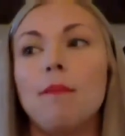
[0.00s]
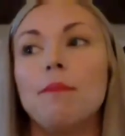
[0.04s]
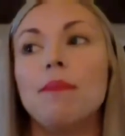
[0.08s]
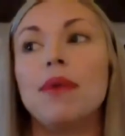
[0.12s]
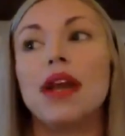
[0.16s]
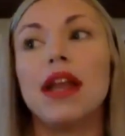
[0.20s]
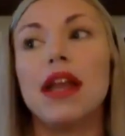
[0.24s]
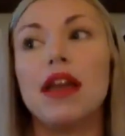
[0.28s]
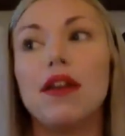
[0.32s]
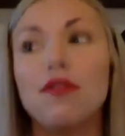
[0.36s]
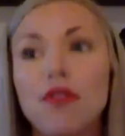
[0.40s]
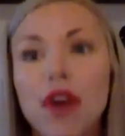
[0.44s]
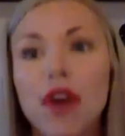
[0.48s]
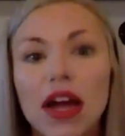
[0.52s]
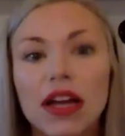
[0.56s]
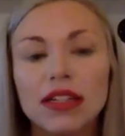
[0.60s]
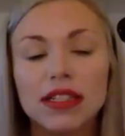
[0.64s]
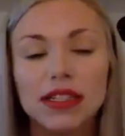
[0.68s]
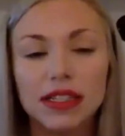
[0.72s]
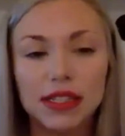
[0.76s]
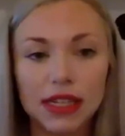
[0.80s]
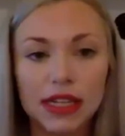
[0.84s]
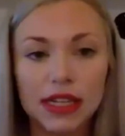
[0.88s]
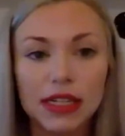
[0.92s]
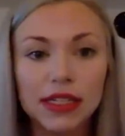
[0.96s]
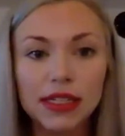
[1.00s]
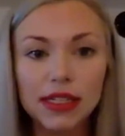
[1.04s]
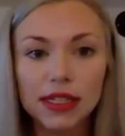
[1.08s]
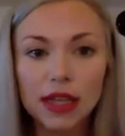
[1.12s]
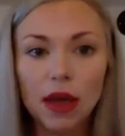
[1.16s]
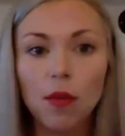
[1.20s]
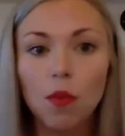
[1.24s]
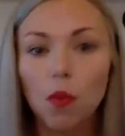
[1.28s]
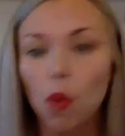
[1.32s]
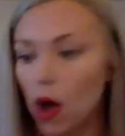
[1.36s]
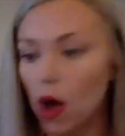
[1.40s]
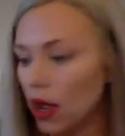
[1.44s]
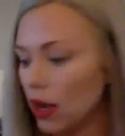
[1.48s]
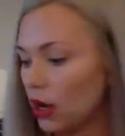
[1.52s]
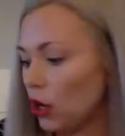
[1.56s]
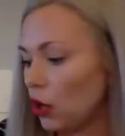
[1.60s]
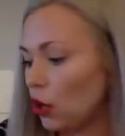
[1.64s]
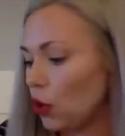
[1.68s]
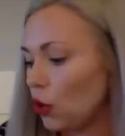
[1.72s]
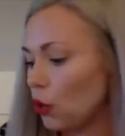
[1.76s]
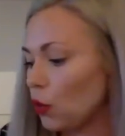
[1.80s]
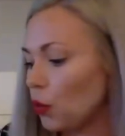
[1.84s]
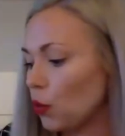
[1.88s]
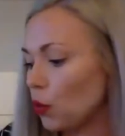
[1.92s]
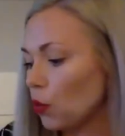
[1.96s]
But if I see someone
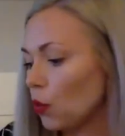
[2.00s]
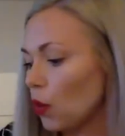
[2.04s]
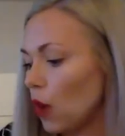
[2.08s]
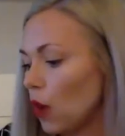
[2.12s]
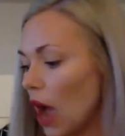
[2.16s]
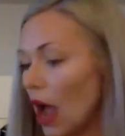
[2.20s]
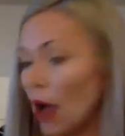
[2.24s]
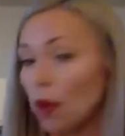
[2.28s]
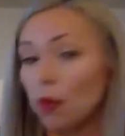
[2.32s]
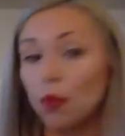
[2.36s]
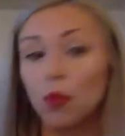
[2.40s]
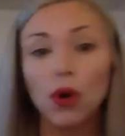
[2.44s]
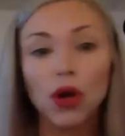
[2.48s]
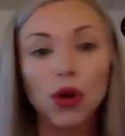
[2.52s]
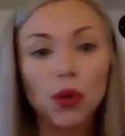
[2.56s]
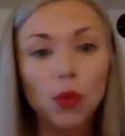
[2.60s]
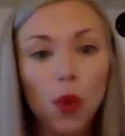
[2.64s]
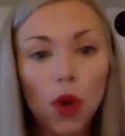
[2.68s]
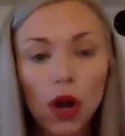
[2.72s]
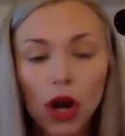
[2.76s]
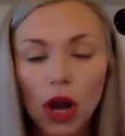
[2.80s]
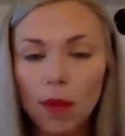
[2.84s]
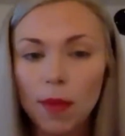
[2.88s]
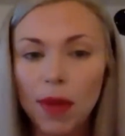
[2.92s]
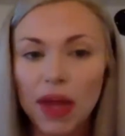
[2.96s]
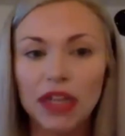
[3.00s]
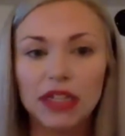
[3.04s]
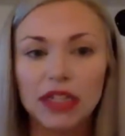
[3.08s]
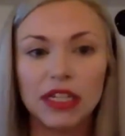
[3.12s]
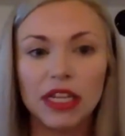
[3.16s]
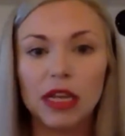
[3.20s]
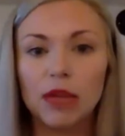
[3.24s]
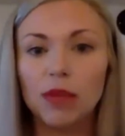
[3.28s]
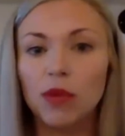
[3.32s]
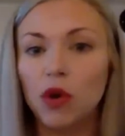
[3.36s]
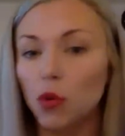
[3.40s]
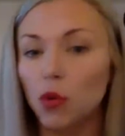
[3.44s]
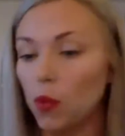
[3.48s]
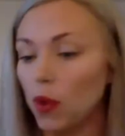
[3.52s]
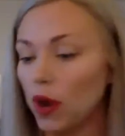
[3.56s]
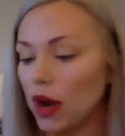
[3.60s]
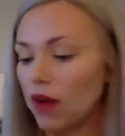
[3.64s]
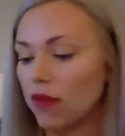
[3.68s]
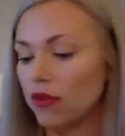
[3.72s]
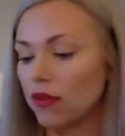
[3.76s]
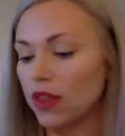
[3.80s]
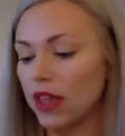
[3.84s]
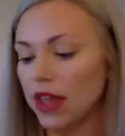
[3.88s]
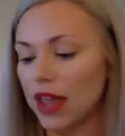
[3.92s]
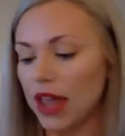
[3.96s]
who I would want on my team or
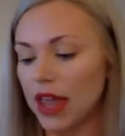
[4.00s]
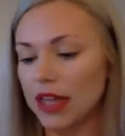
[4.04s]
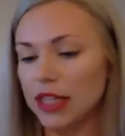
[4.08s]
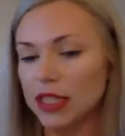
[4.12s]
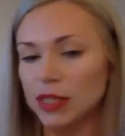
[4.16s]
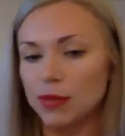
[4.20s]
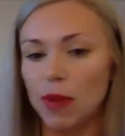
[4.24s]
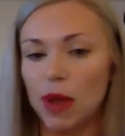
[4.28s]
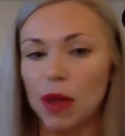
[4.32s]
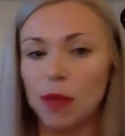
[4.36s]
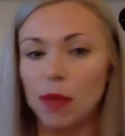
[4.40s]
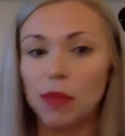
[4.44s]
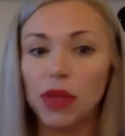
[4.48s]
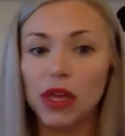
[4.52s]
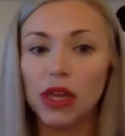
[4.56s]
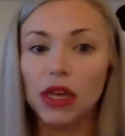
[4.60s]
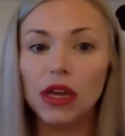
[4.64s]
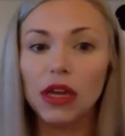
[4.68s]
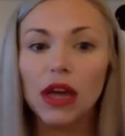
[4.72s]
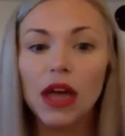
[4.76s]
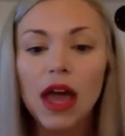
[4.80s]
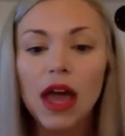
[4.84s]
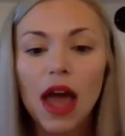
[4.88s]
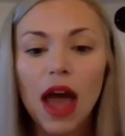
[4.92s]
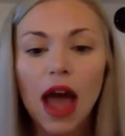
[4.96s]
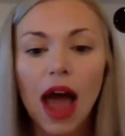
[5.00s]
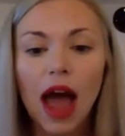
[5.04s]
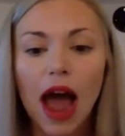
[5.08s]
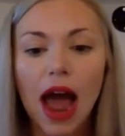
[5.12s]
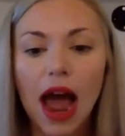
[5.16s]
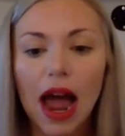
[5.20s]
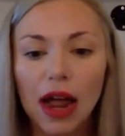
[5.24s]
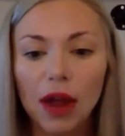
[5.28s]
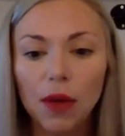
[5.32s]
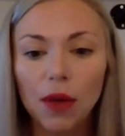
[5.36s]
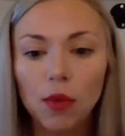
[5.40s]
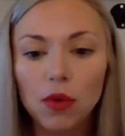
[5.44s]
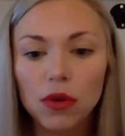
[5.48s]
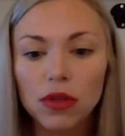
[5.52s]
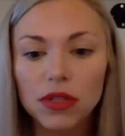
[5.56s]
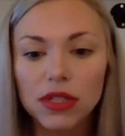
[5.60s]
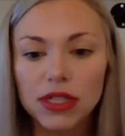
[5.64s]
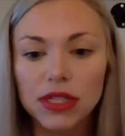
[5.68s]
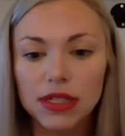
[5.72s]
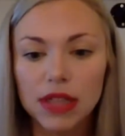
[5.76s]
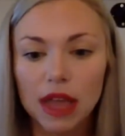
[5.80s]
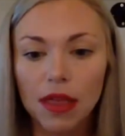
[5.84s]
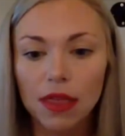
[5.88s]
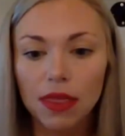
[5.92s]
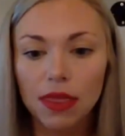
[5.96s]
whatever the case may be, I will
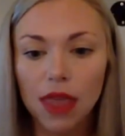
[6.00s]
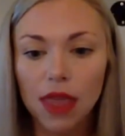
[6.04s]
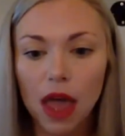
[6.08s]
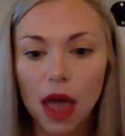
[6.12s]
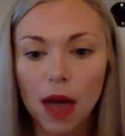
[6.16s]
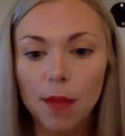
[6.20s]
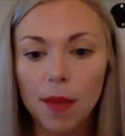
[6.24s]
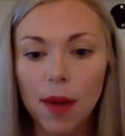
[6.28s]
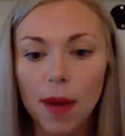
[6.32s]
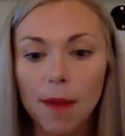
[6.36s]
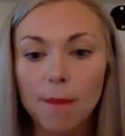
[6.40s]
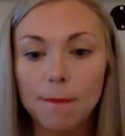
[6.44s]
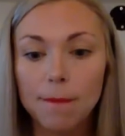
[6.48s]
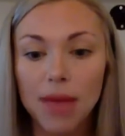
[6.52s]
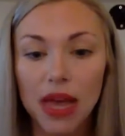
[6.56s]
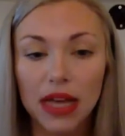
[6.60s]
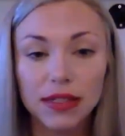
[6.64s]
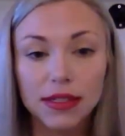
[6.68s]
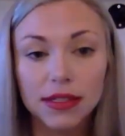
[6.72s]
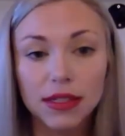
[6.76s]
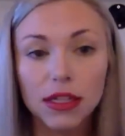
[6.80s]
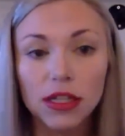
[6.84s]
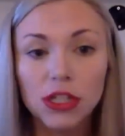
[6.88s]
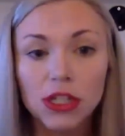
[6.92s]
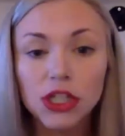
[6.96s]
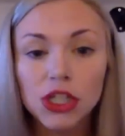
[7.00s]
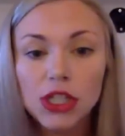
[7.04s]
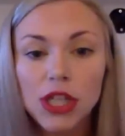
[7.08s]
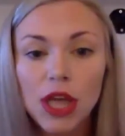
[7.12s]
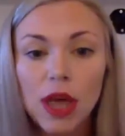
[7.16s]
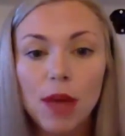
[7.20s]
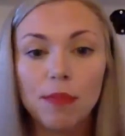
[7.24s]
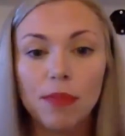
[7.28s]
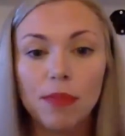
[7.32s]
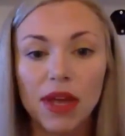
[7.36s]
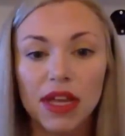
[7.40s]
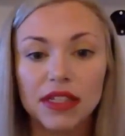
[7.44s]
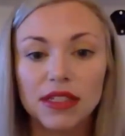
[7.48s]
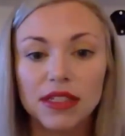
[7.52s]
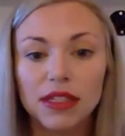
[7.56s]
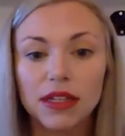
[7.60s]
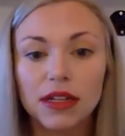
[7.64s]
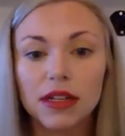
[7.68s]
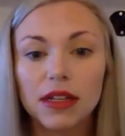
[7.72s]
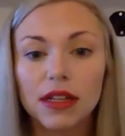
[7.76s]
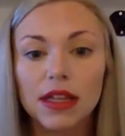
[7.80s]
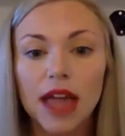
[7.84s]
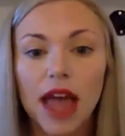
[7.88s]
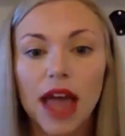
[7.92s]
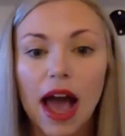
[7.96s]
send them a message that
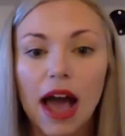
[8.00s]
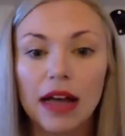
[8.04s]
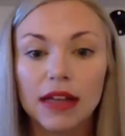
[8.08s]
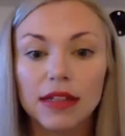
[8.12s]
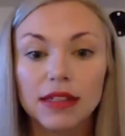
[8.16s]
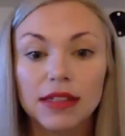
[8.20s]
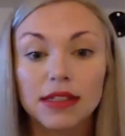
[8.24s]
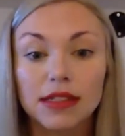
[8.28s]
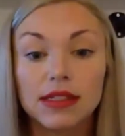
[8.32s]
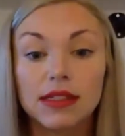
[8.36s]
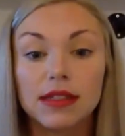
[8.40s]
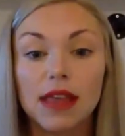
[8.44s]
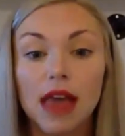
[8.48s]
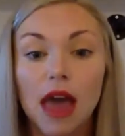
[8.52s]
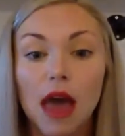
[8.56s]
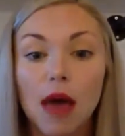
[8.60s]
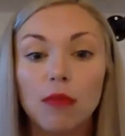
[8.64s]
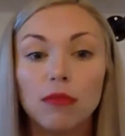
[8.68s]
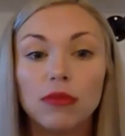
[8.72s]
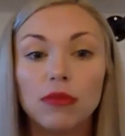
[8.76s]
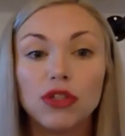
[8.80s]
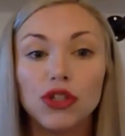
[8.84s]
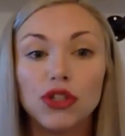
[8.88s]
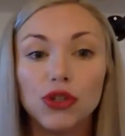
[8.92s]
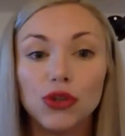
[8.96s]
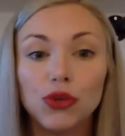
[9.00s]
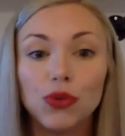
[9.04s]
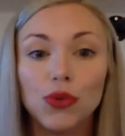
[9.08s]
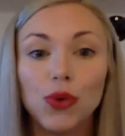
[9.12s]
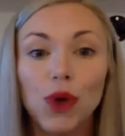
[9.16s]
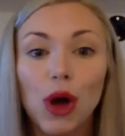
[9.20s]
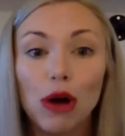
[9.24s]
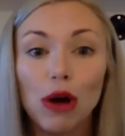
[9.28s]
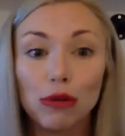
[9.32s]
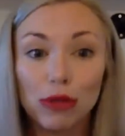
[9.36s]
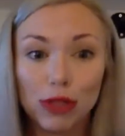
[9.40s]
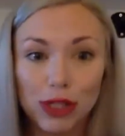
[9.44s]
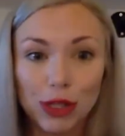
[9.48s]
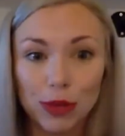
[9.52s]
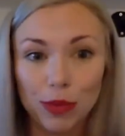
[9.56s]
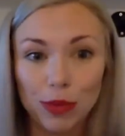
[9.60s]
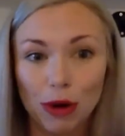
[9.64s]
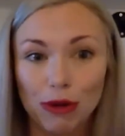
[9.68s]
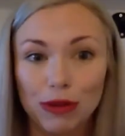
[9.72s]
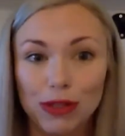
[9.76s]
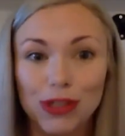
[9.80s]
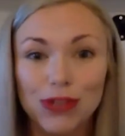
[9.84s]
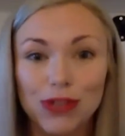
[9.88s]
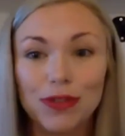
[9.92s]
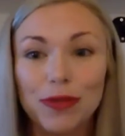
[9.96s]
basically asks them to host a
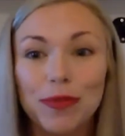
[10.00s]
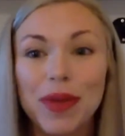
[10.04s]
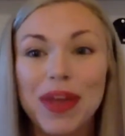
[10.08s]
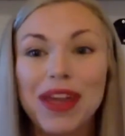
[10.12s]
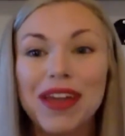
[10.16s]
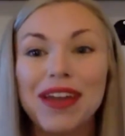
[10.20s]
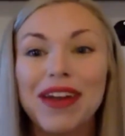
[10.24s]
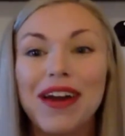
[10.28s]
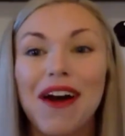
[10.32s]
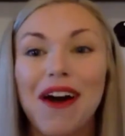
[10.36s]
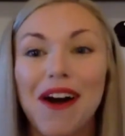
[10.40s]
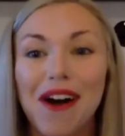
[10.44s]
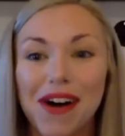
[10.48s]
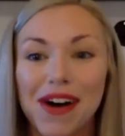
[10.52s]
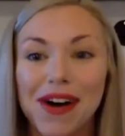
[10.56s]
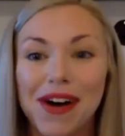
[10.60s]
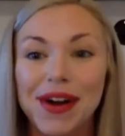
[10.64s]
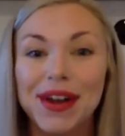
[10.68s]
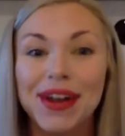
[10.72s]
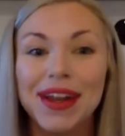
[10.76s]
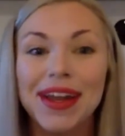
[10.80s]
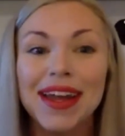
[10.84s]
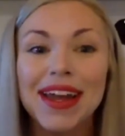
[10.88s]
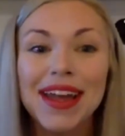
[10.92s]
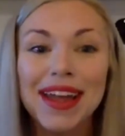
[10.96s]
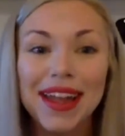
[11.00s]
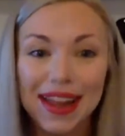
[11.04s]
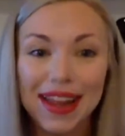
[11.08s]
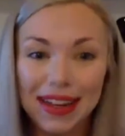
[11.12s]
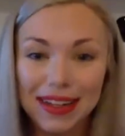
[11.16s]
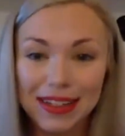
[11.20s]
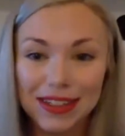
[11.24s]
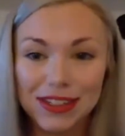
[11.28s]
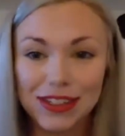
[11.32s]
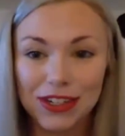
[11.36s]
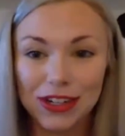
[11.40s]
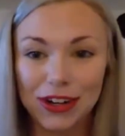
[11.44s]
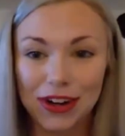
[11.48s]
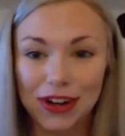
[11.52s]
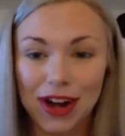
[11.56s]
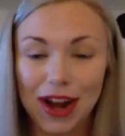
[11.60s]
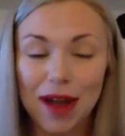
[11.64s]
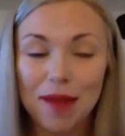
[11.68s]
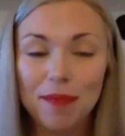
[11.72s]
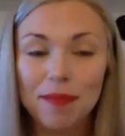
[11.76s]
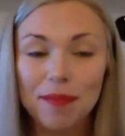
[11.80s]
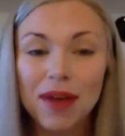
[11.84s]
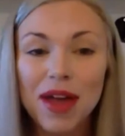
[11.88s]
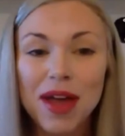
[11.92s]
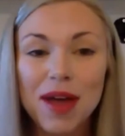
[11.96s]
post for me on
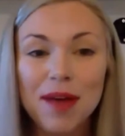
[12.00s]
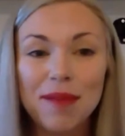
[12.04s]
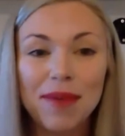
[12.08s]
Instagram.